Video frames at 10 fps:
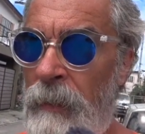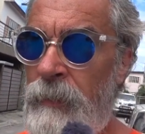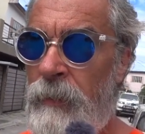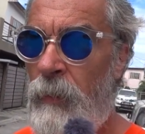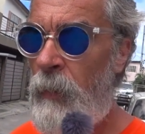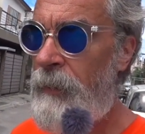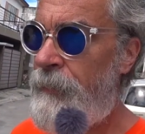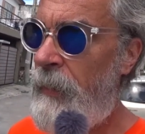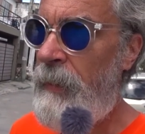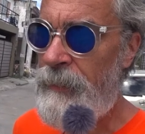to the
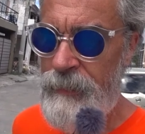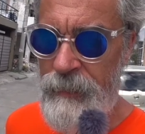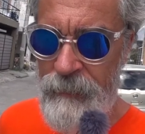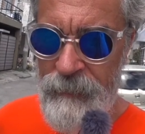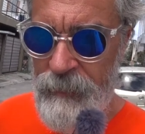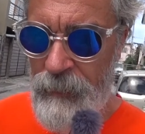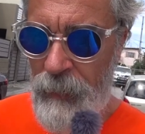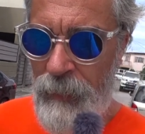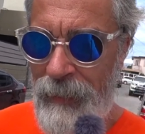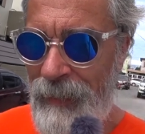quatrains,
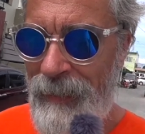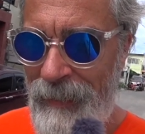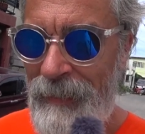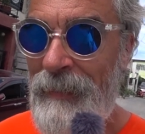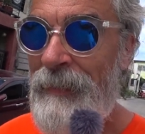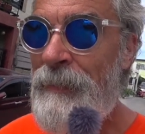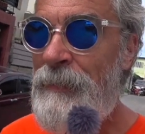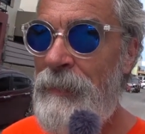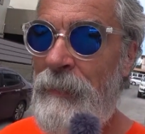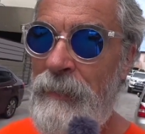
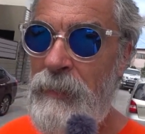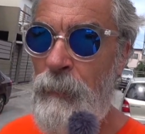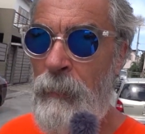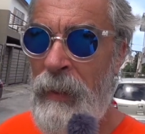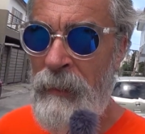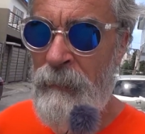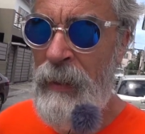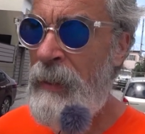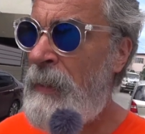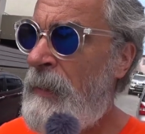So my
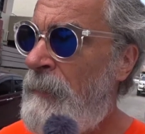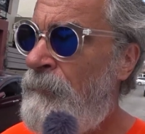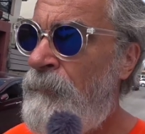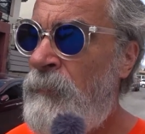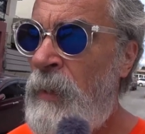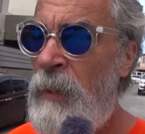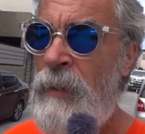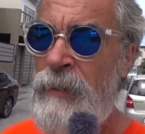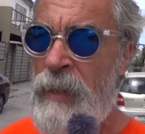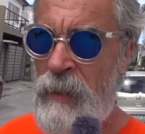
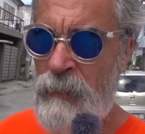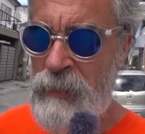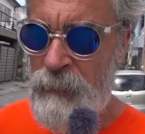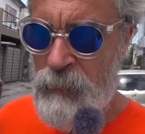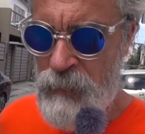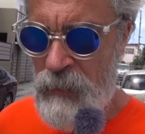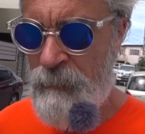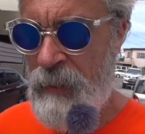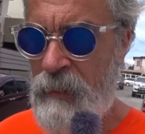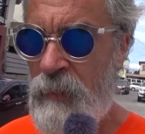channel was supposed to
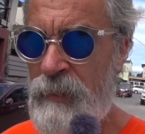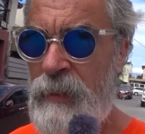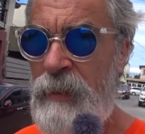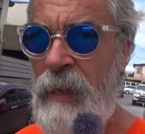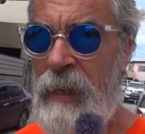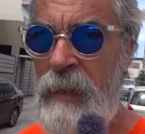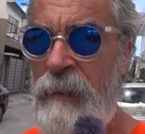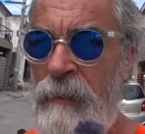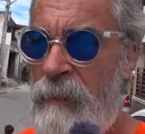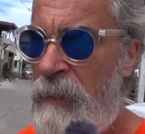come back on today.
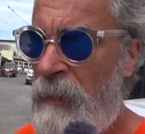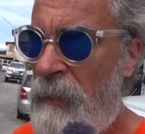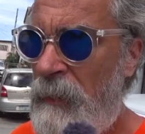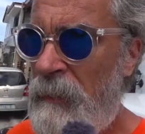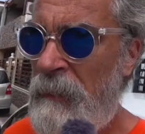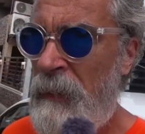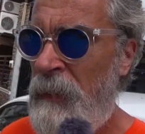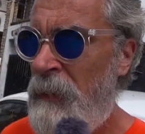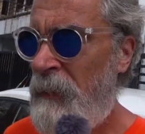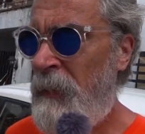
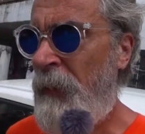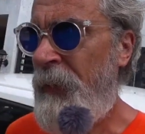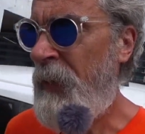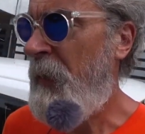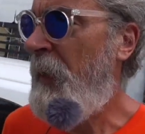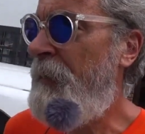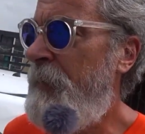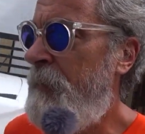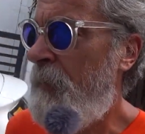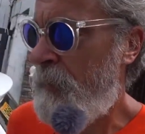Nothing yet.
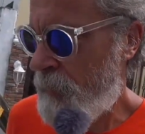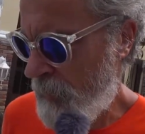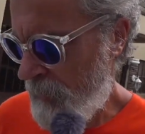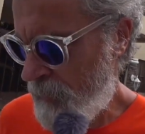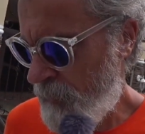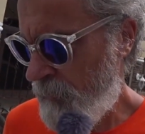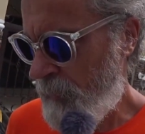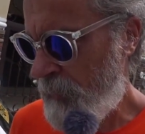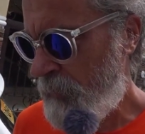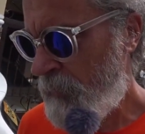I tried
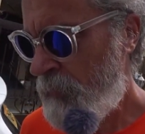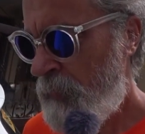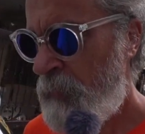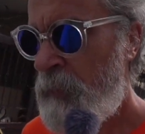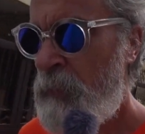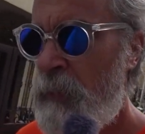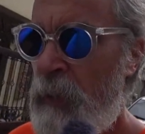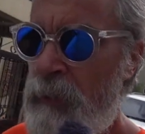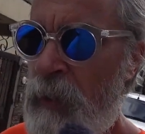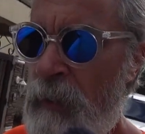
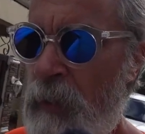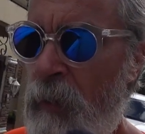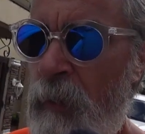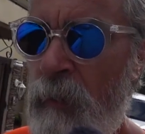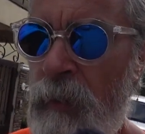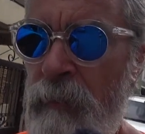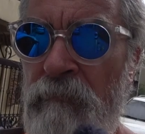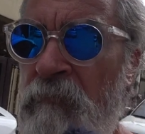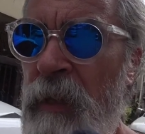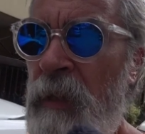to load and
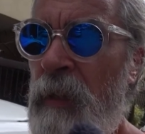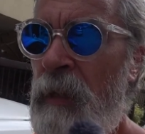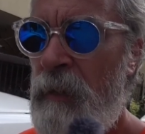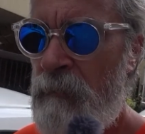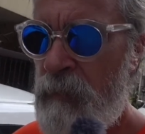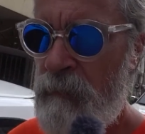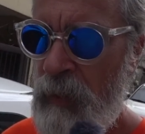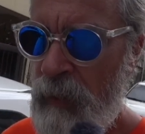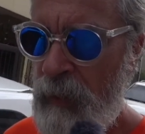I